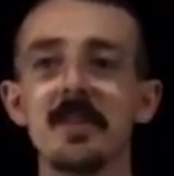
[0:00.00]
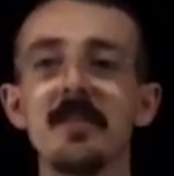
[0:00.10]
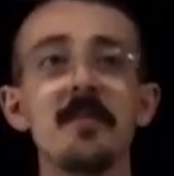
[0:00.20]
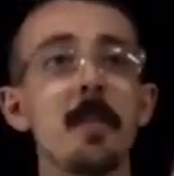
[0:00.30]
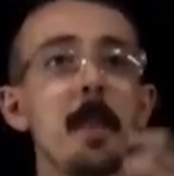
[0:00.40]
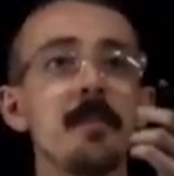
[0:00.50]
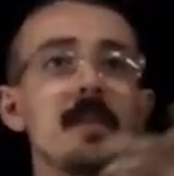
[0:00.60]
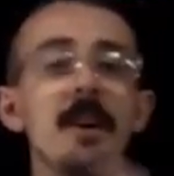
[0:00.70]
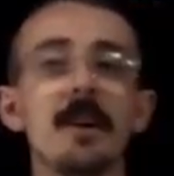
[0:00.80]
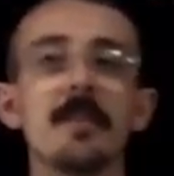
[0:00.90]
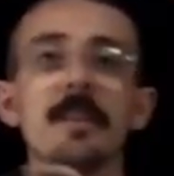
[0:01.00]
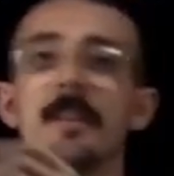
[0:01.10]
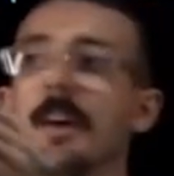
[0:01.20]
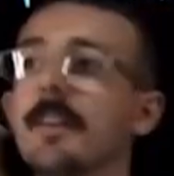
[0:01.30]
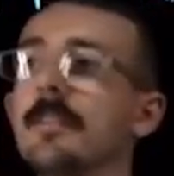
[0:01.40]
derivative of
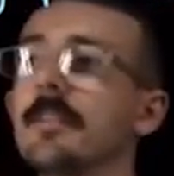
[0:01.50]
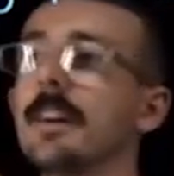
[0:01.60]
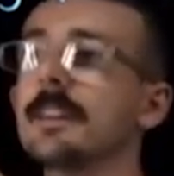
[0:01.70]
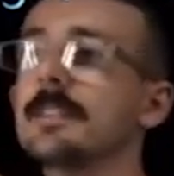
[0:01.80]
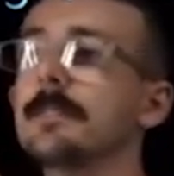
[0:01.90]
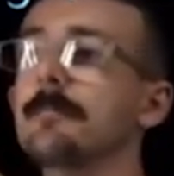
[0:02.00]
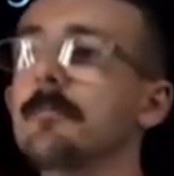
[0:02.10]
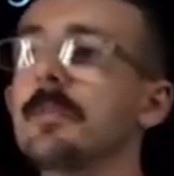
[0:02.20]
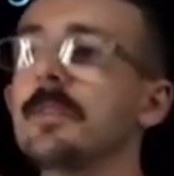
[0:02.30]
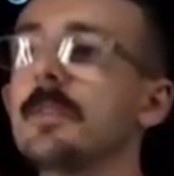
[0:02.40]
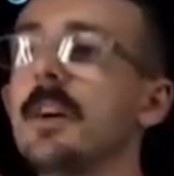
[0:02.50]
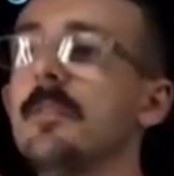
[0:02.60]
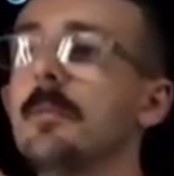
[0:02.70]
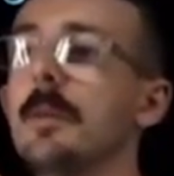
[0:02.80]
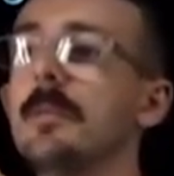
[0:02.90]
f of x. So
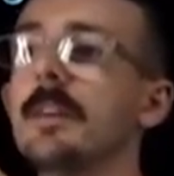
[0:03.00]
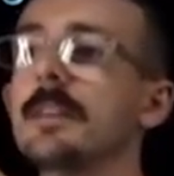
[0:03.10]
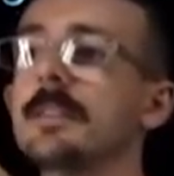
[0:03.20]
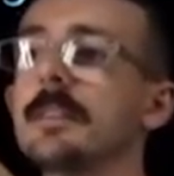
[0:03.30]
f prime of